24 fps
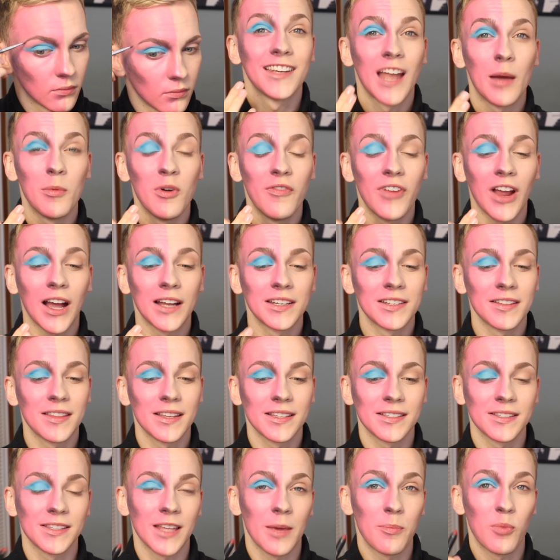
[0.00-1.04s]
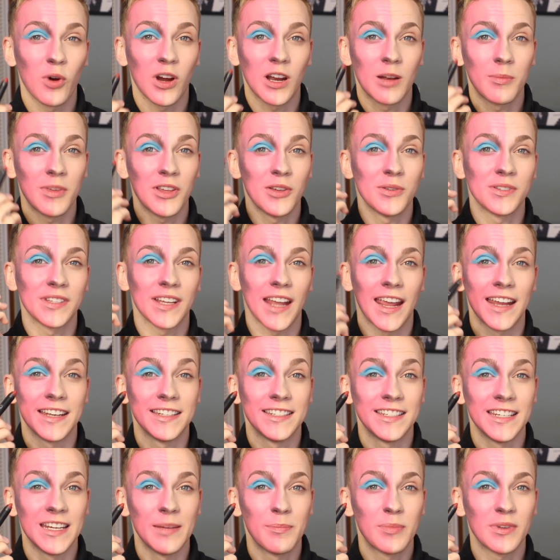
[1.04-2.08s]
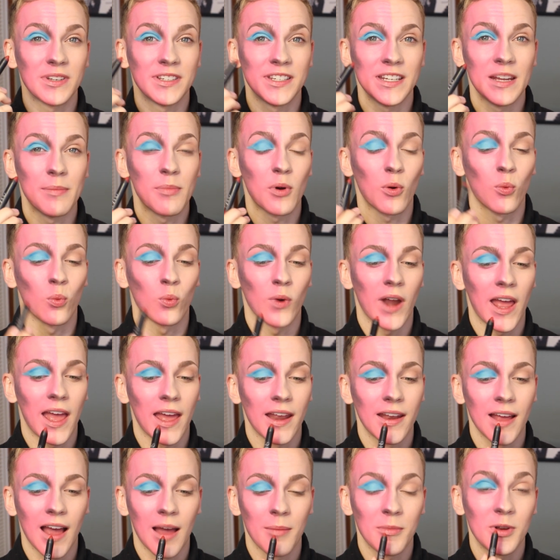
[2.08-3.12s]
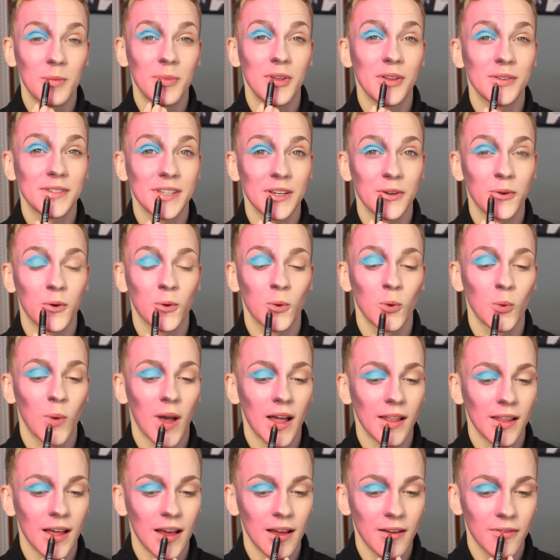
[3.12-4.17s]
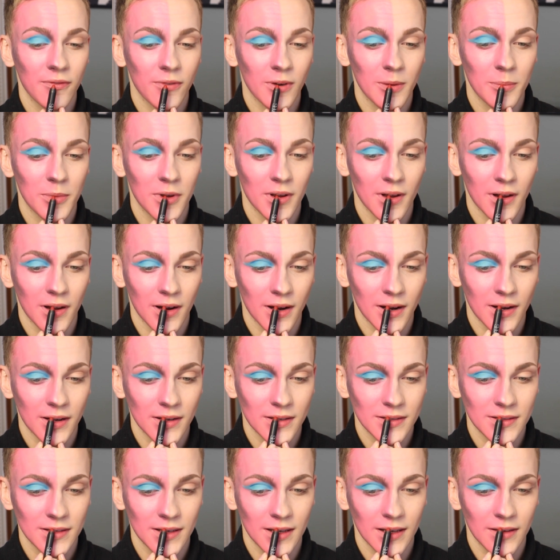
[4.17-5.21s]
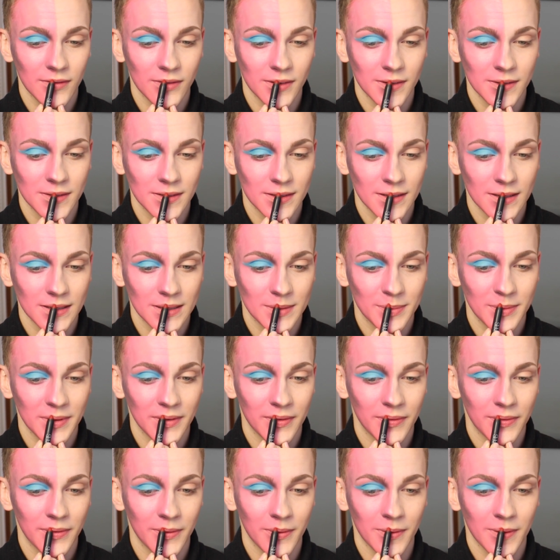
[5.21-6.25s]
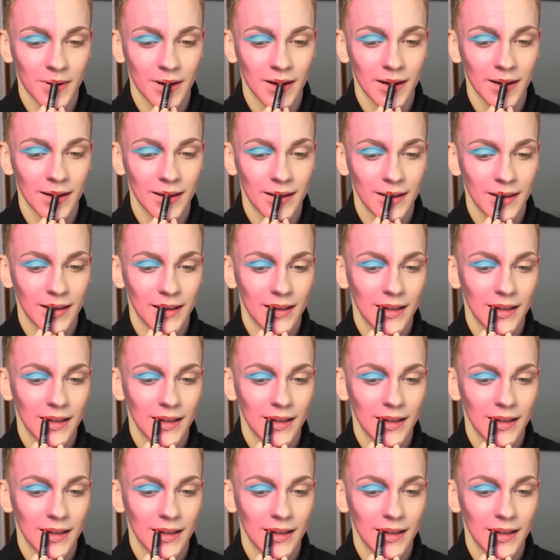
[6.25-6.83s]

Now moving on to this lip, we're gonna be using a deep, deep red. I'm gonna be using Cruella from NARS. I've used this before.